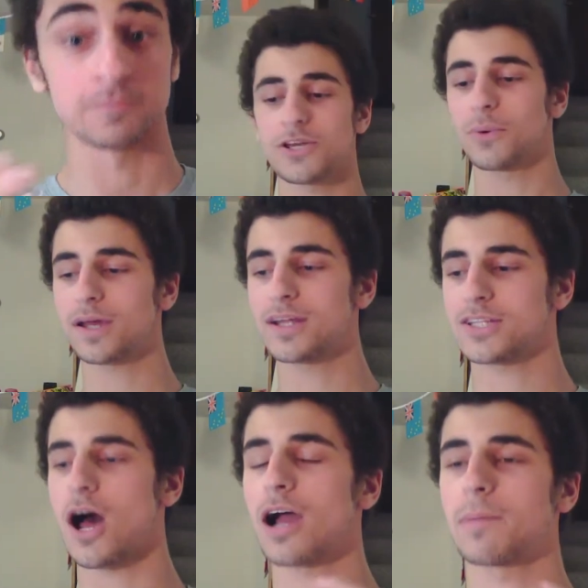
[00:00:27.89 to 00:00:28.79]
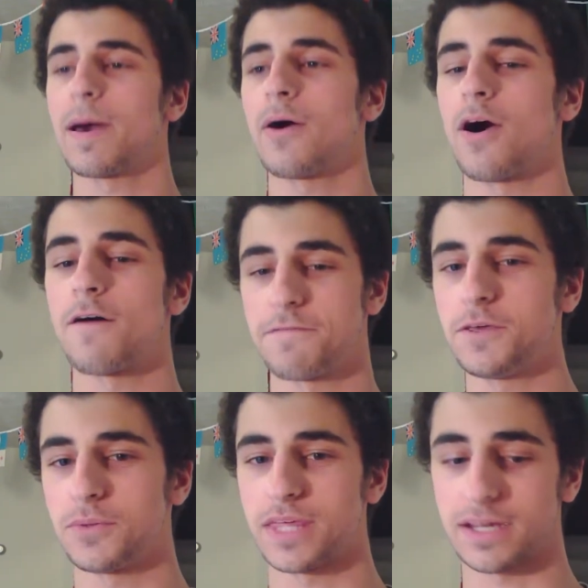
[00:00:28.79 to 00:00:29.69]
So we're gonna talk about a
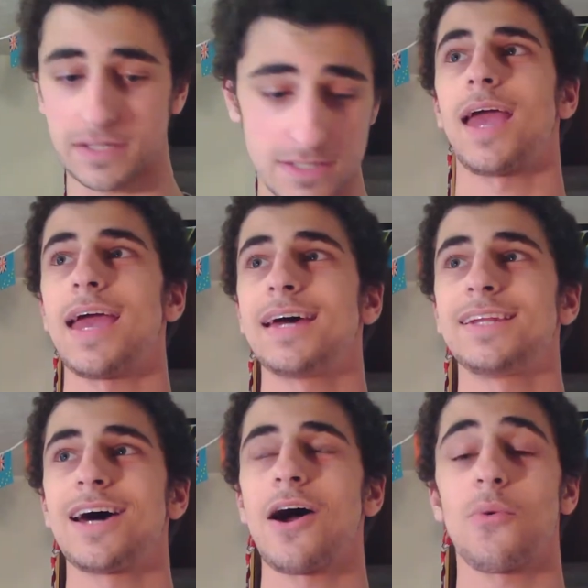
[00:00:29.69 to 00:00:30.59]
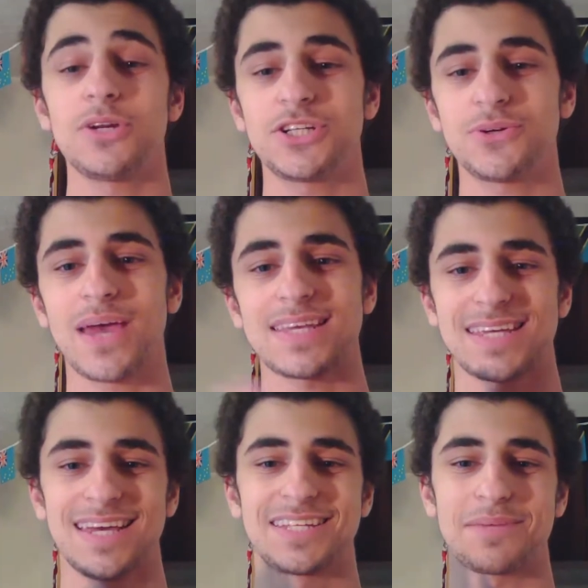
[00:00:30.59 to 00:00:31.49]
few things, and wouldn't you guess
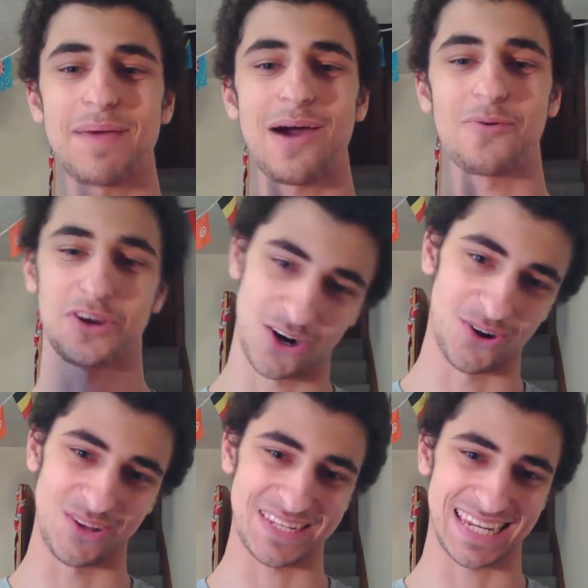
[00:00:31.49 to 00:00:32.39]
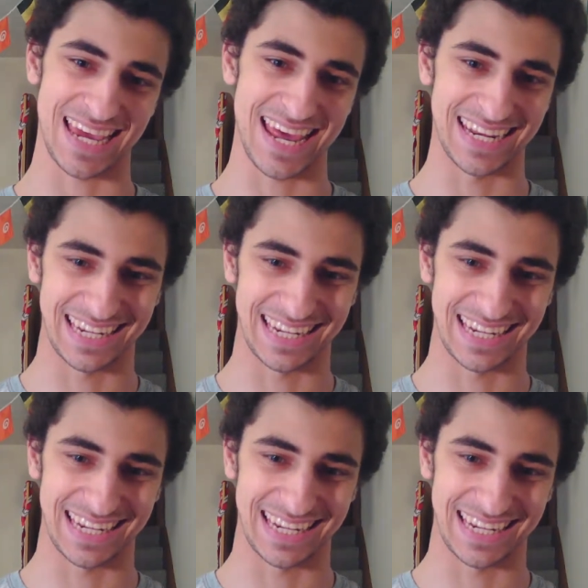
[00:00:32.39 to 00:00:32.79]
it, it's about girls again.